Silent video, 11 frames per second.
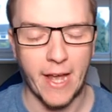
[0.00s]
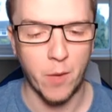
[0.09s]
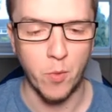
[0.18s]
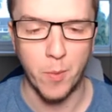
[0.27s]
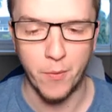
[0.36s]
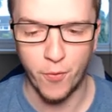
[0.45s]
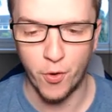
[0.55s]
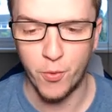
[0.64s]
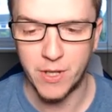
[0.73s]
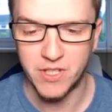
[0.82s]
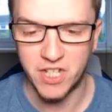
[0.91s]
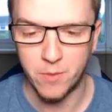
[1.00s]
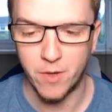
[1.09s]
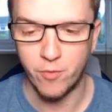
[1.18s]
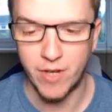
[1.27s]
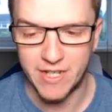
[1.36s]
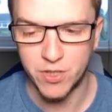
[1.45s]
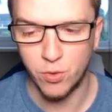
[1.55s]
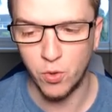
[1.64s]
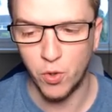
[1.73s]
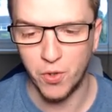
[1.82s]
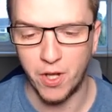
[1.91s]
And we'll be through. It's going to be a really
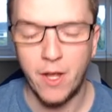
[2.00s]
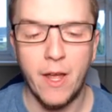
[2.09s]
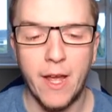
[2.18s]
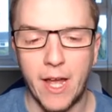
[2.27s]
tall order.